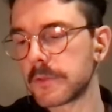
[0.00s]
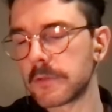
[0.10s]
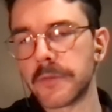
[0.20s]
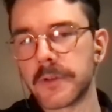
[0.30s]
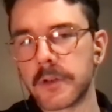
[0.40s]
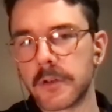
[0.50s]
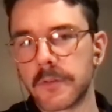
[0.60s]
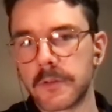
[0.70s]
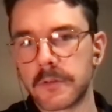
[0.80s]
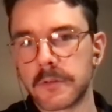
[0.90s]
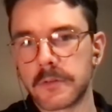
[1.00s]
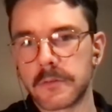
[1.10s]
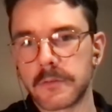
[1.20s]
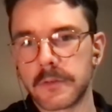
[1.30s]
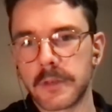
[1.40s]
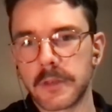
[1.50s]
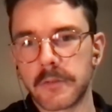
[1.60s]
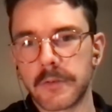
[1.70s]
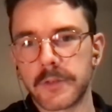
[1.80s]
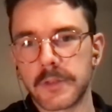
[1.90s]
graphic novel
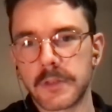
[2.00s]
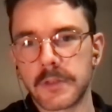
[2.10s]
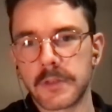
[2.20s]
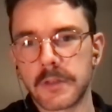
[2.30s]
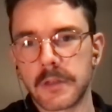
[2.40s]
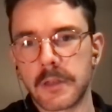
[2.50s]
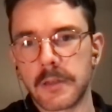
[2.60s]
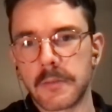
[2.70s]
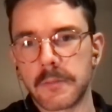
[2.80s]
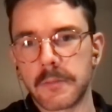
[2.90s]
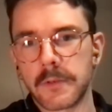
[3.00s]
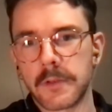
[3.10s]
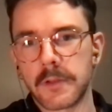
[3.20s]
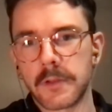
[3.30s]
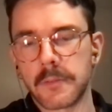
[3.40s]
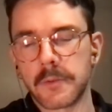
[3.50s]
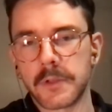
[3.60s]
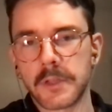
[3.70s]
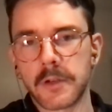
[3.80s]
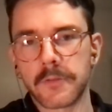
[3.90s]
references
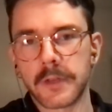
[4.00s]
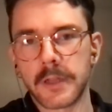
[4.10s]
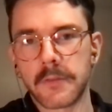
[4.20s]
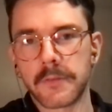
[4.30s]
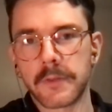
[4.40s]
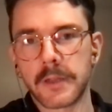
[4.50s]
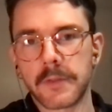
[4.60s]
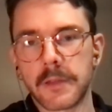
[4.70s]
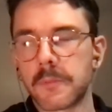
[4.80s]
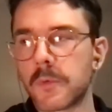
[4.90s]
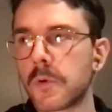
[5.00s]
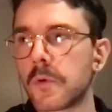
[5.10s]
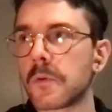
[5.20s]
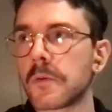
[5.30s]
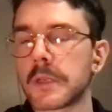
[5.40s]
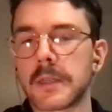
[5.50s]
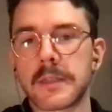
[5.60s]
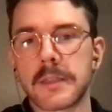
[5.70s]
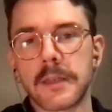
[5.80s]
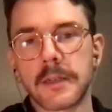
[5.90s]
because they often have that more, like,
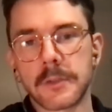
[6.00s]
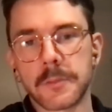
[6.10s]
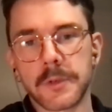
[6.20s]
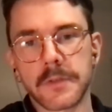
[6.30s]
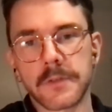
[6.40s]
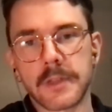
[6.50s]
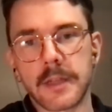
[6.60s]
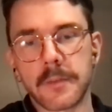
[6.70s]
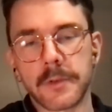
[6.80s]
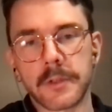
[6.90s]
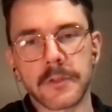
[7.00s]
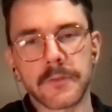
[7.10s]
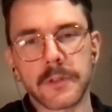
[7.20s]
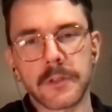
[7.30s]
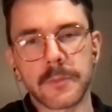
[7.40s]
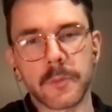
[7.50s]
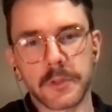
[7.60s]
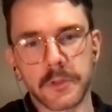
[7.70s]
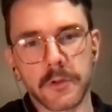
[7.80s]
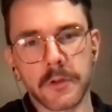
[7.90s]
it's still an expressive style, but it just feels more
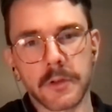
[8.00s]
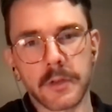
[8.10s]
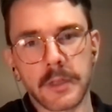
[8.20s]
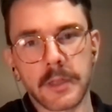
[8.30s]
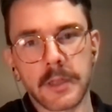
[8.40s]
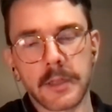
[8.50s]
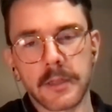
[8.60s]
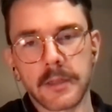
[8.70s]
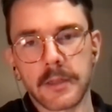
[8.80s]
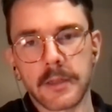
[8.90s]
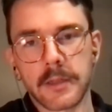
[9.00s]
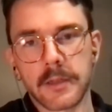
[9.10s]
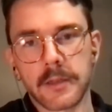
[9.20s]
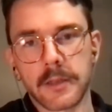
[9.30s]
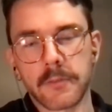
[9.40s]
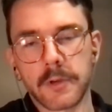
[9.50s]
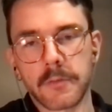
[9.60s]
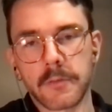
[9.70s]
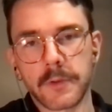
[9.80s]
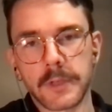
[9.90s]
mature. And
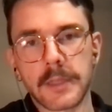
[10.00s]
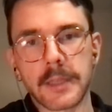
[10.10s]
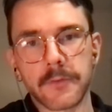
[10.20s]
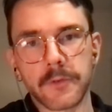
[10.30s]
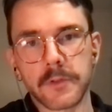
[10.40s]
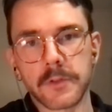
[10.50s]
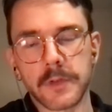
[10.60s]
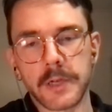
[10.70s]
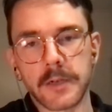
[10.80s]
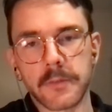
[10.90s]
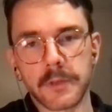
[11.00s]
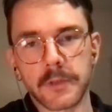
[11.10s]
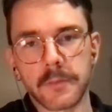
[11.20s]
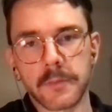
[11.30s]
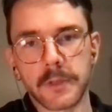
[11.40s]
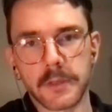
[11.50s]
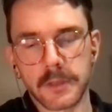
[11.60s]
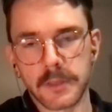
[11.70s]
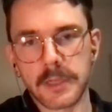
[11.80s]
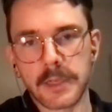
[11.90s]
when we did that first trailer with
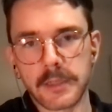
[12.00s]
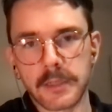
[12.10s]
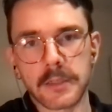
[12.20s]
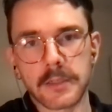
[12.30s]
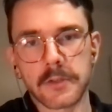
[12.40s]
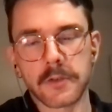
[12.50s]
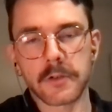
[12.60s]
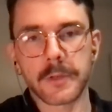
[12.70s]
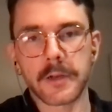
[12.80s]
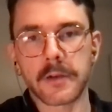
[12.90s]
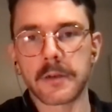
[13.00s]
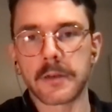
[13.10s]
the style that Jess talked about,